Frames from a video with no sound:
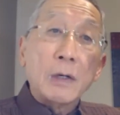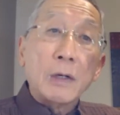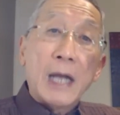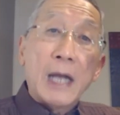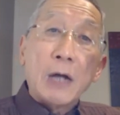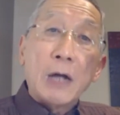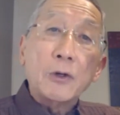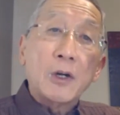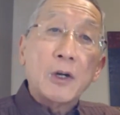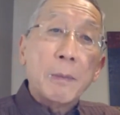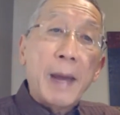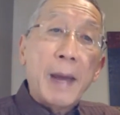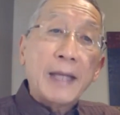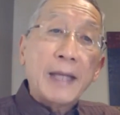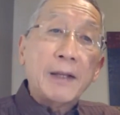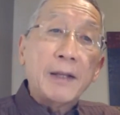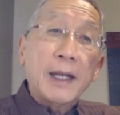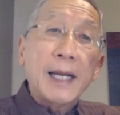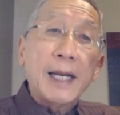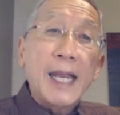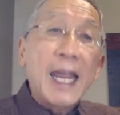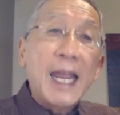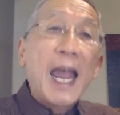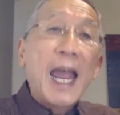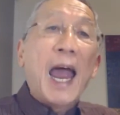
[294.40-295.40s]
down
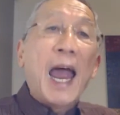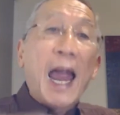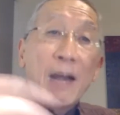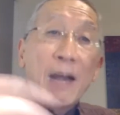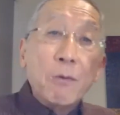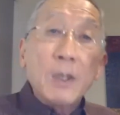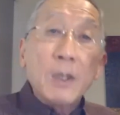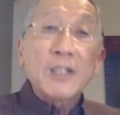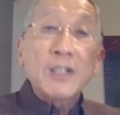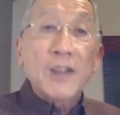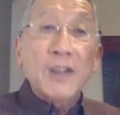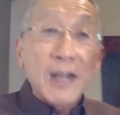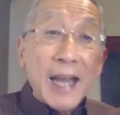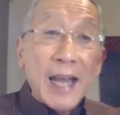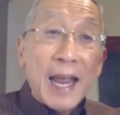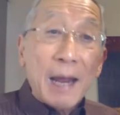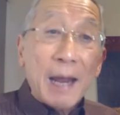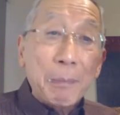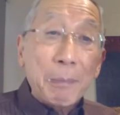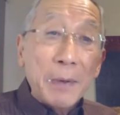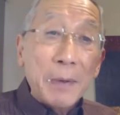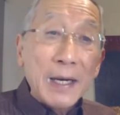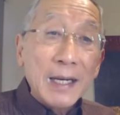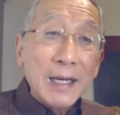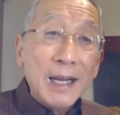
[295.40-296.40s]
dramatically. And what's going to
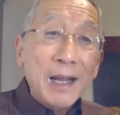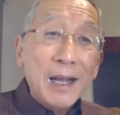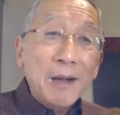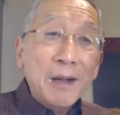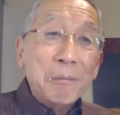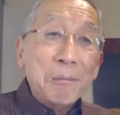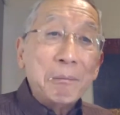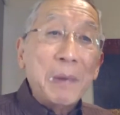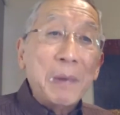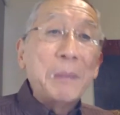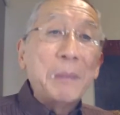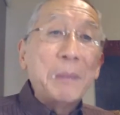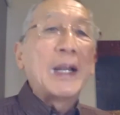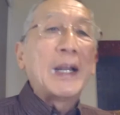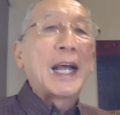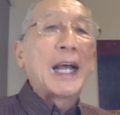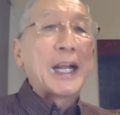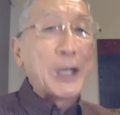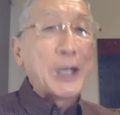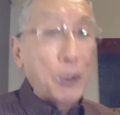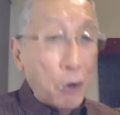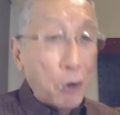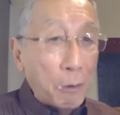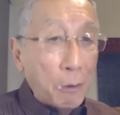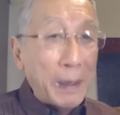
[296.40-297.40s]
happen? People are
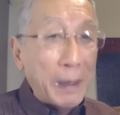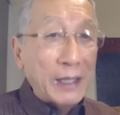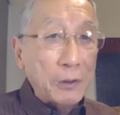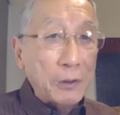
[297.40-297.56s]
going to go back to